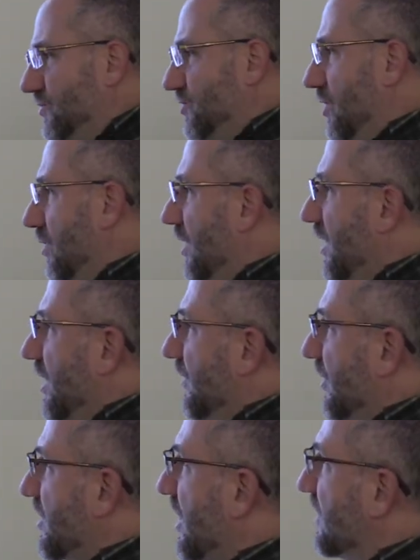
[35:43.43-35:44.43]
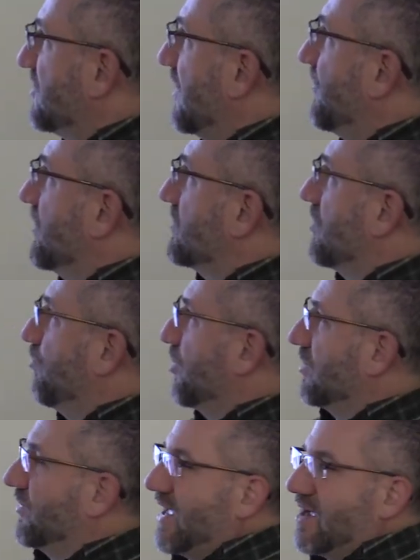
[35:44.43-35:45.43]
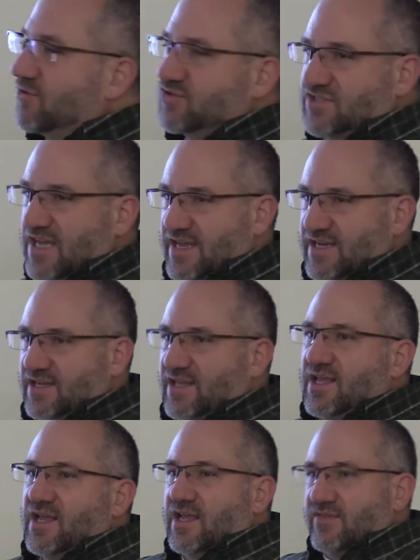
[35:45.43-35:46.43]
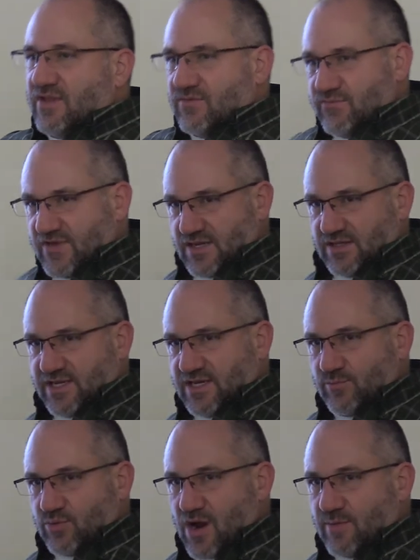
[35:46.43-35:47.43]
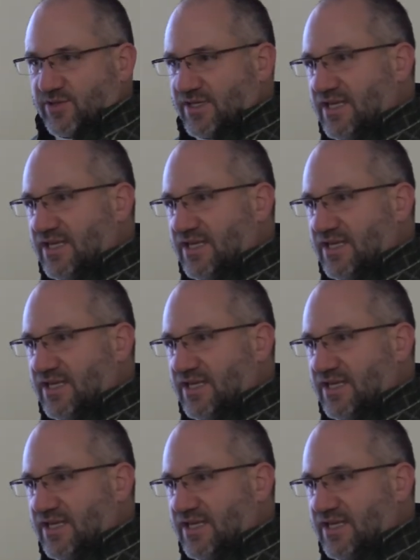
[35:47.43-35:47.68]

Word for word: So the concept is to build the house tight and then ventilate it properly.